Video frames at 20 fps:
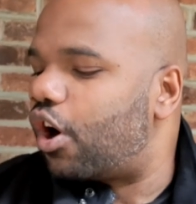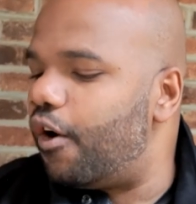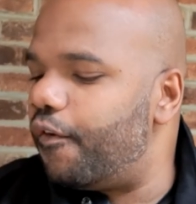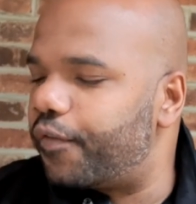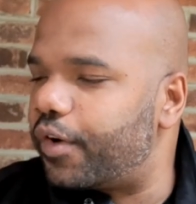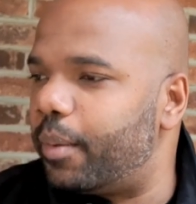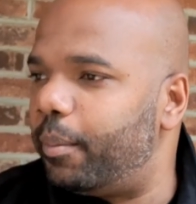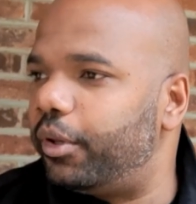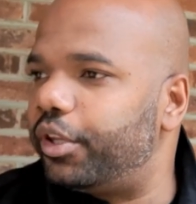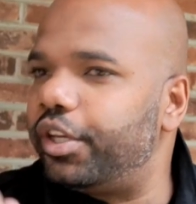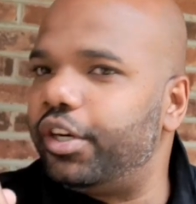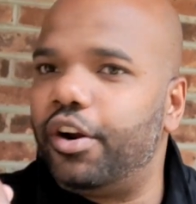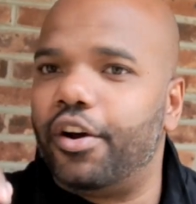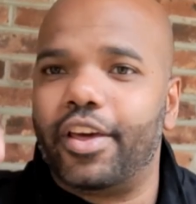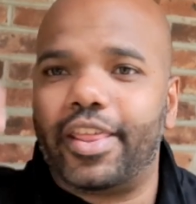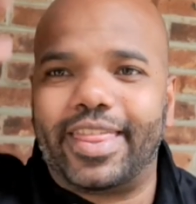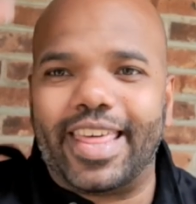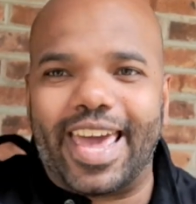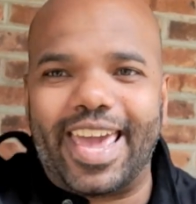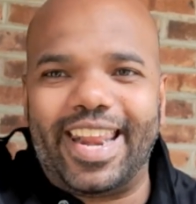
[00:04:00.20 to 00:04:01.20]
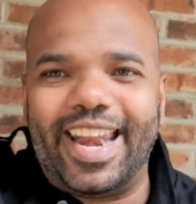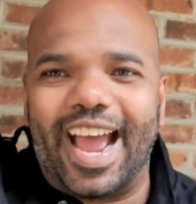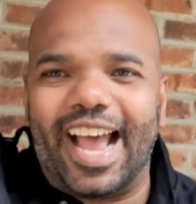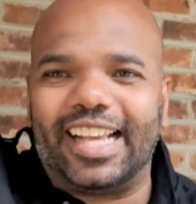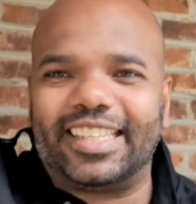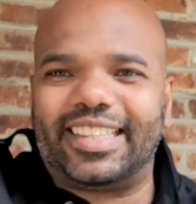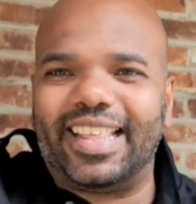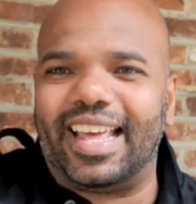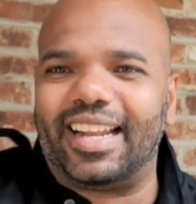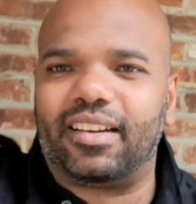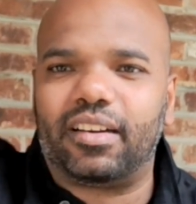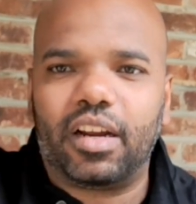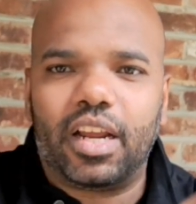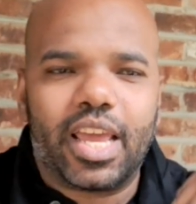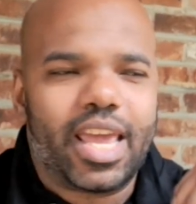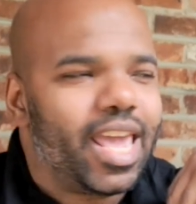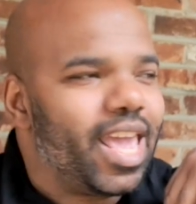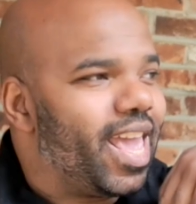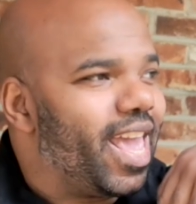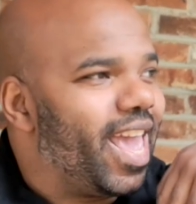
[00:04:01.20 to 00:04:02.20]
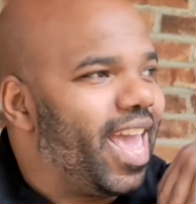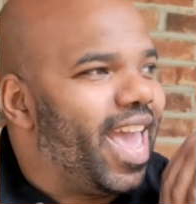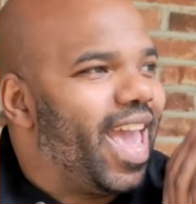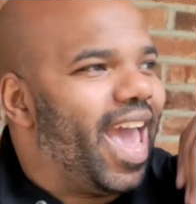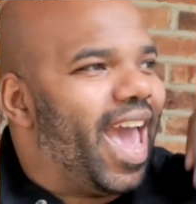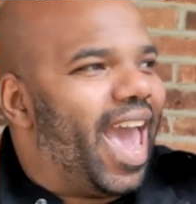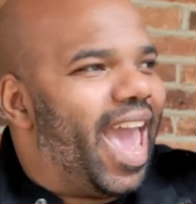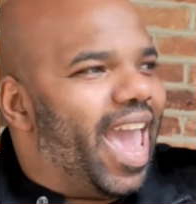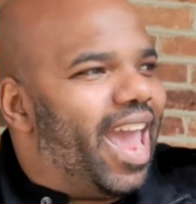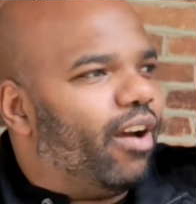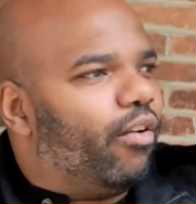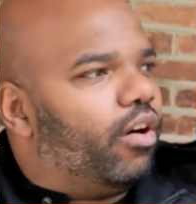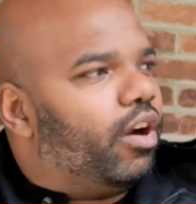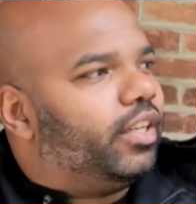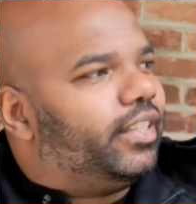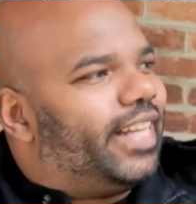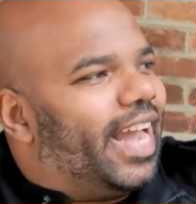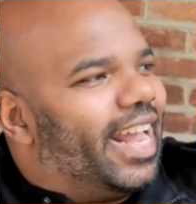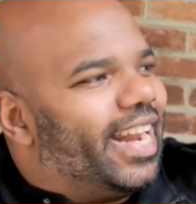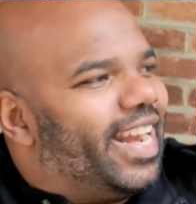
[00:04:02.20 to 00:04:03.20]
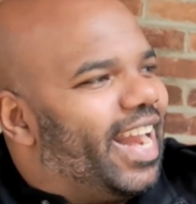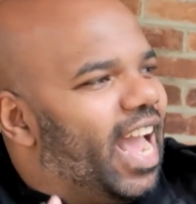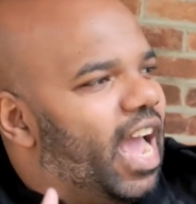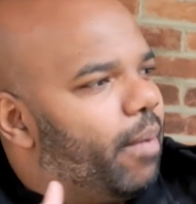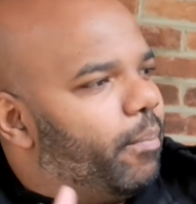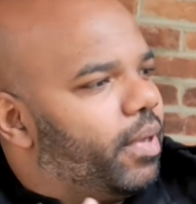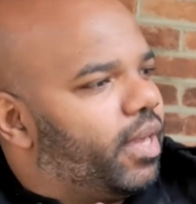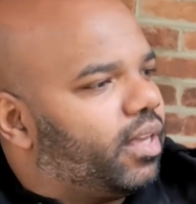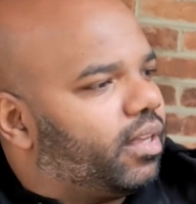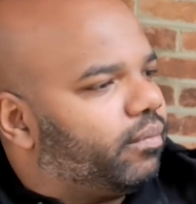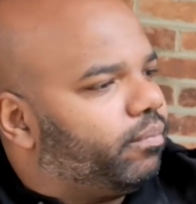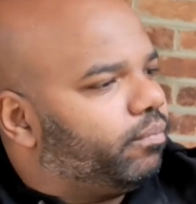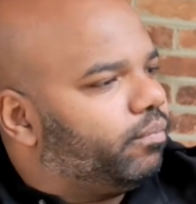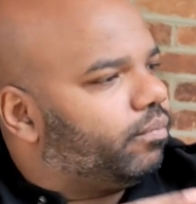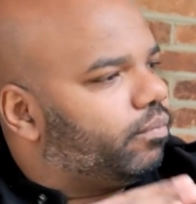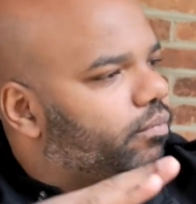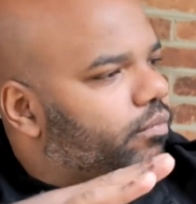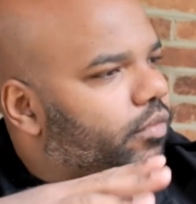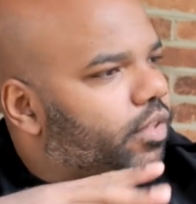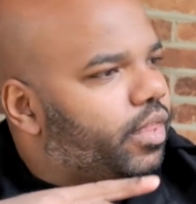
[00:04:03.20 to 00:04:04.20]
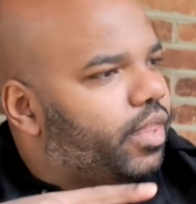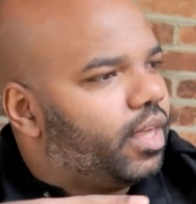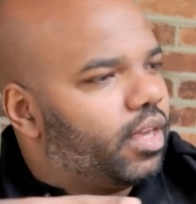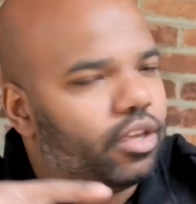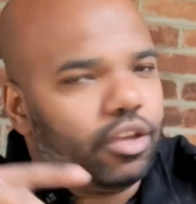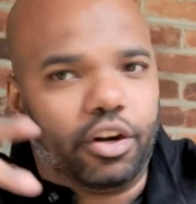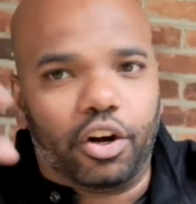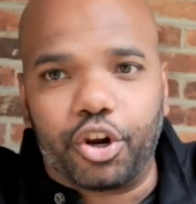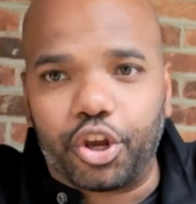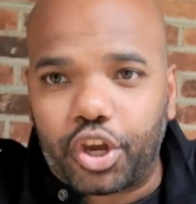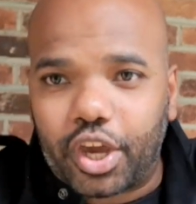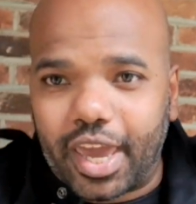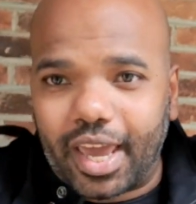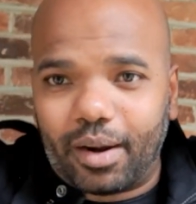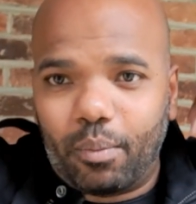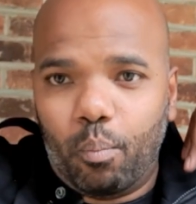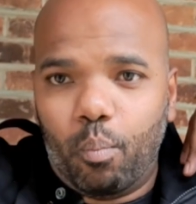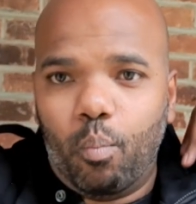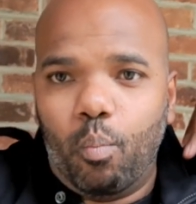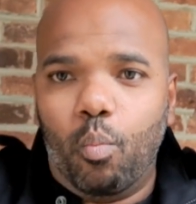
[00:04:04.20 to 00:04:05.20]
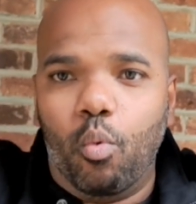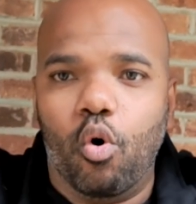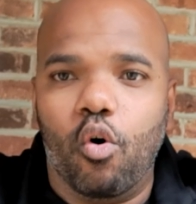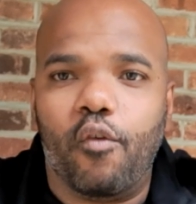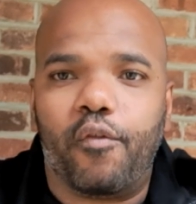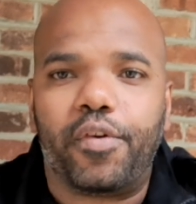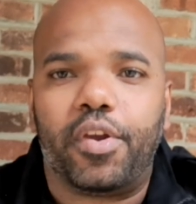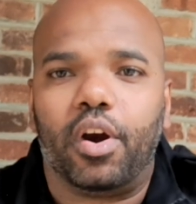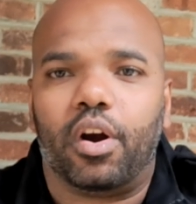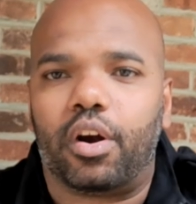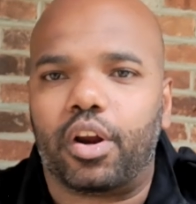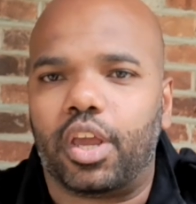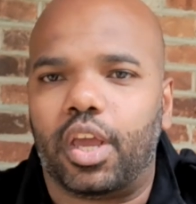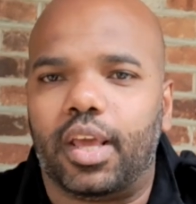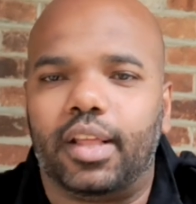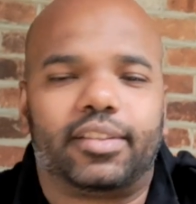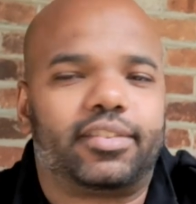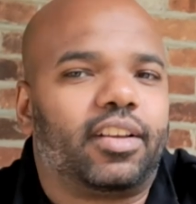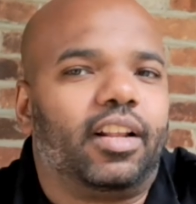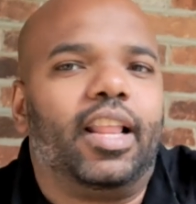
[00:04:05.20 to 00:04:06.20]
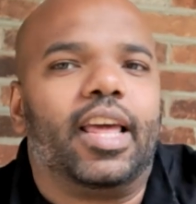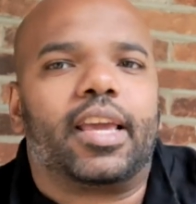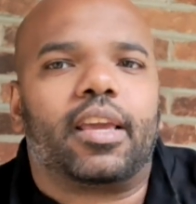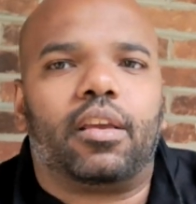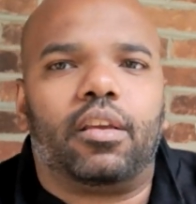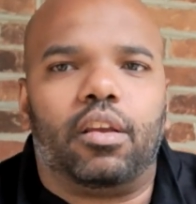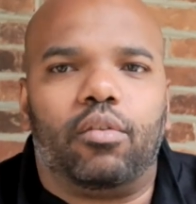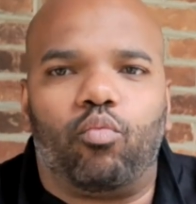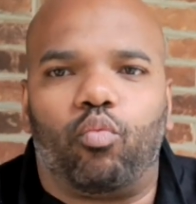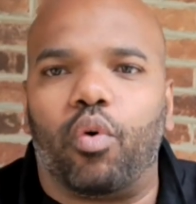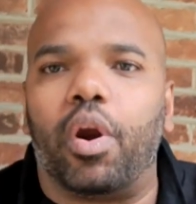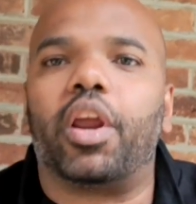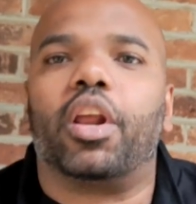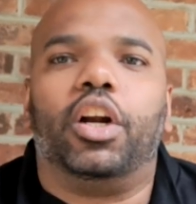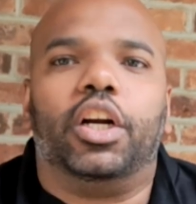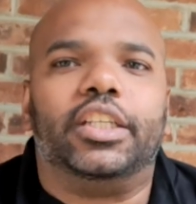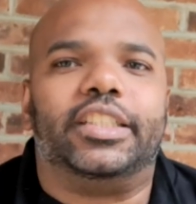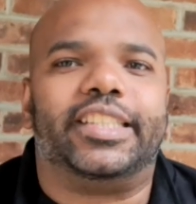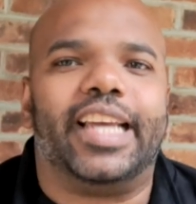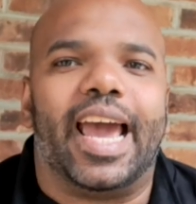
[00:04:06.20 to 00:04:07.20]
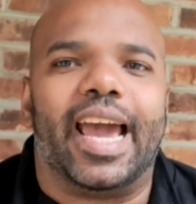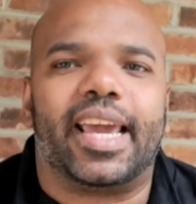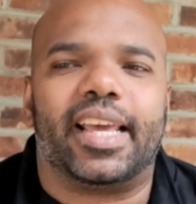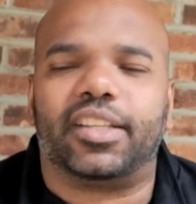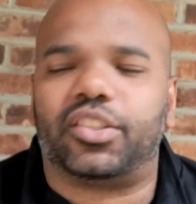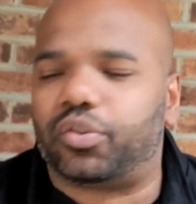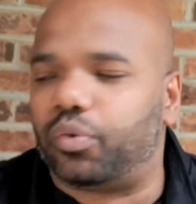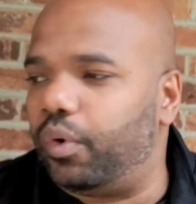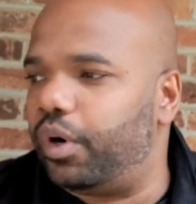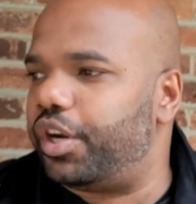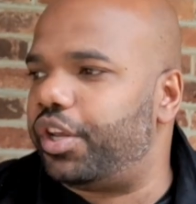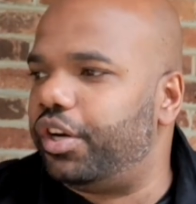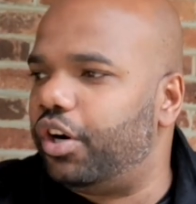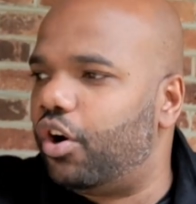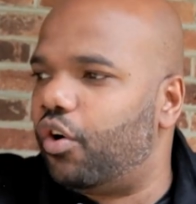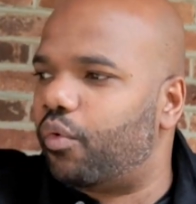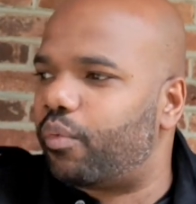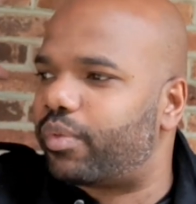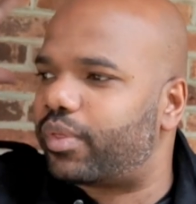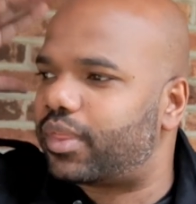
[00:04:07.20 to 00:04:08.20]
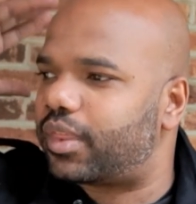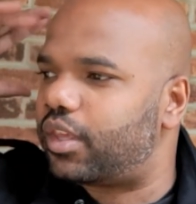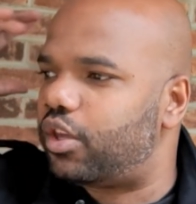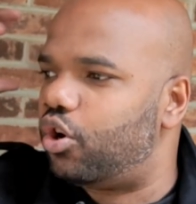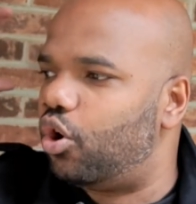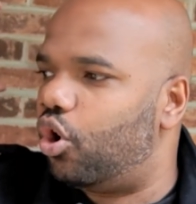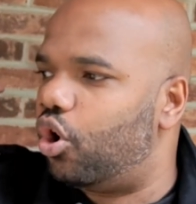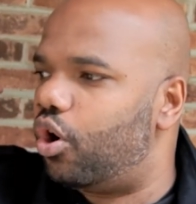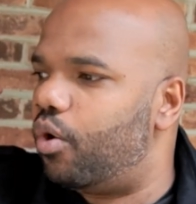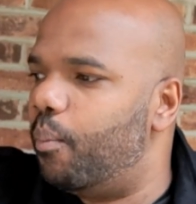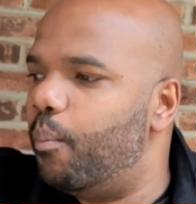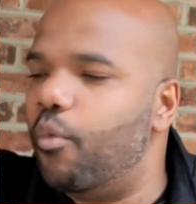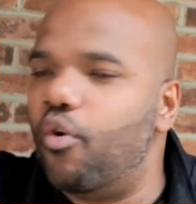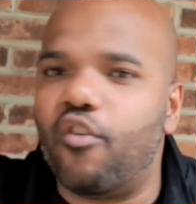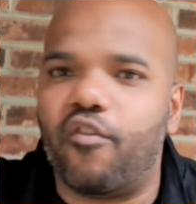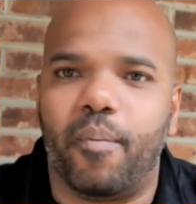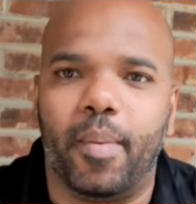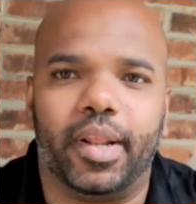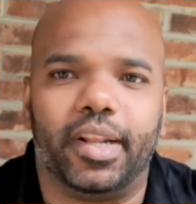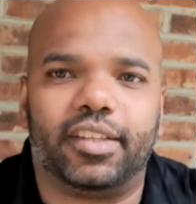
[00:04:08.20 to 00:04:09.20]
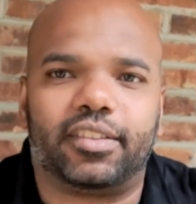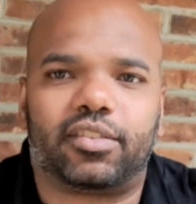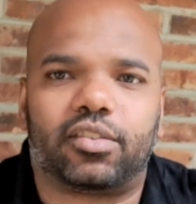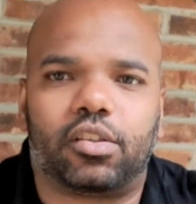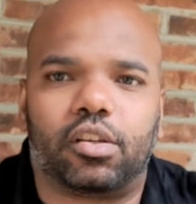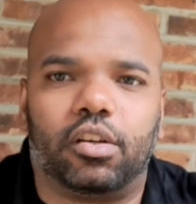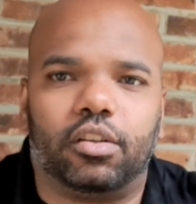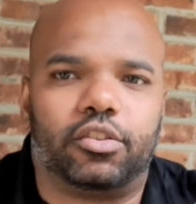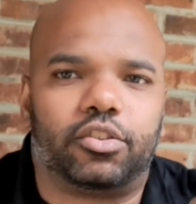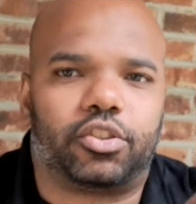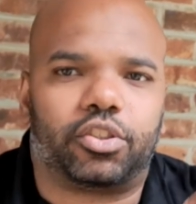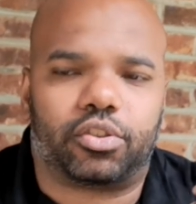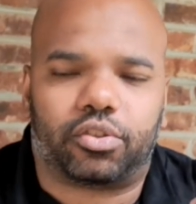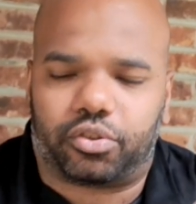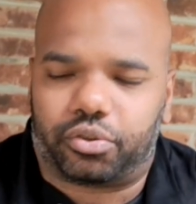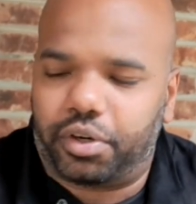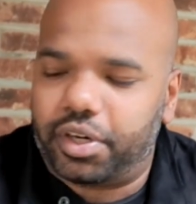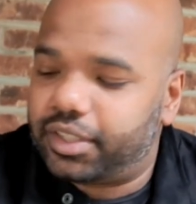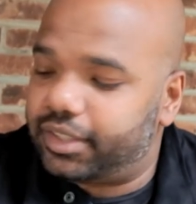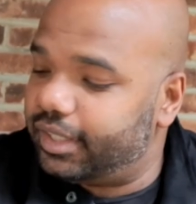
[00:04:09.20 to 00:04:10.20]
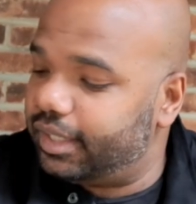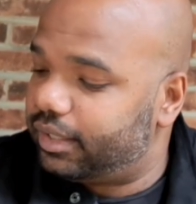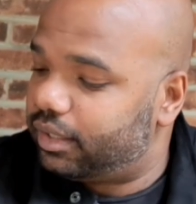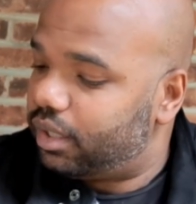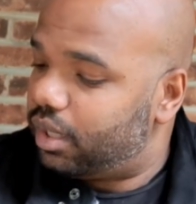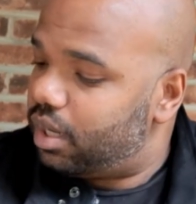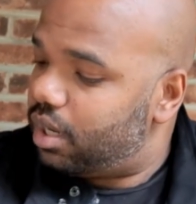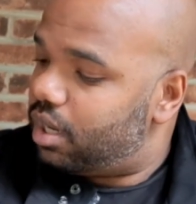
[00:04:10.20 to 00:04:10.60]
comfortable you know it has that aerodynamic thing you know you can move your it's not like regular jackets where you know your movement is constricted